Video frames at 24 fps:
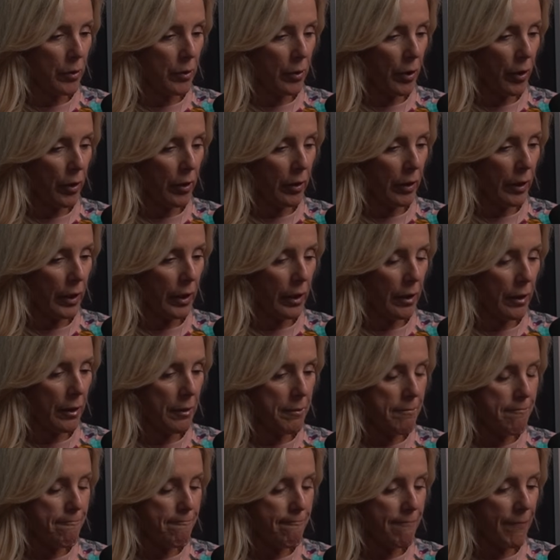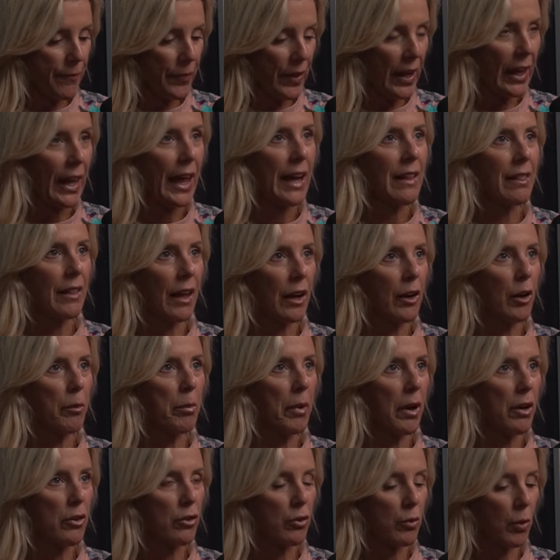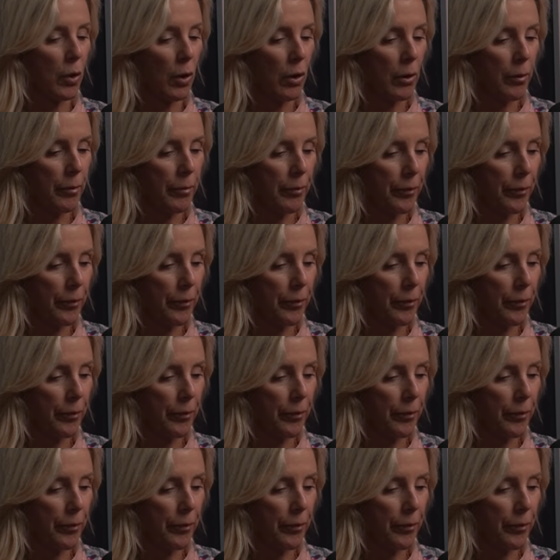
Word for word: early. I like that. You're punctual.